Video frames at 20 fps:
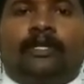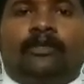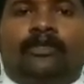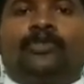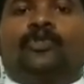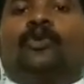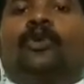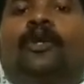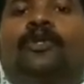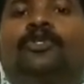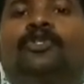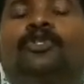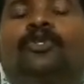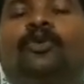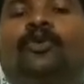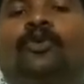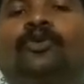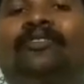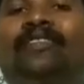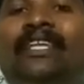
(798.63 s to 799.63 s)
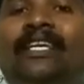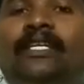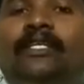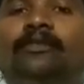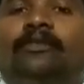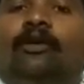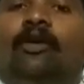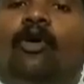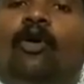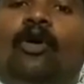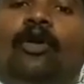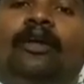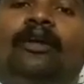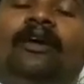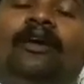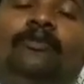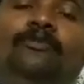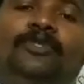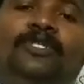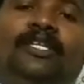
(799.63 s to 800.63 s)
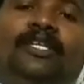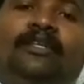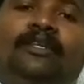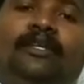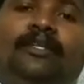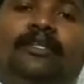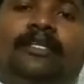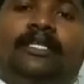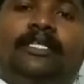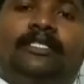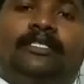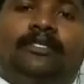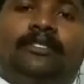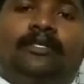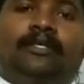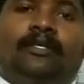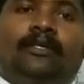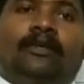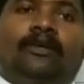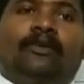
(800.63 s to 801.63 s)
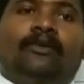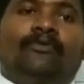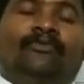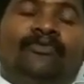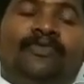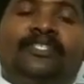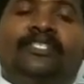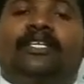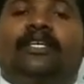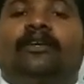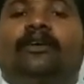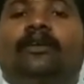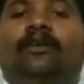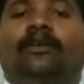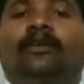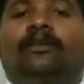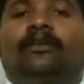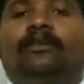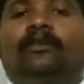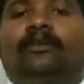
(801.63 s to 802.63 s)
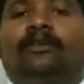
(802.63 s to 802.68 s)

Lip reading: so and so things all comes under this physical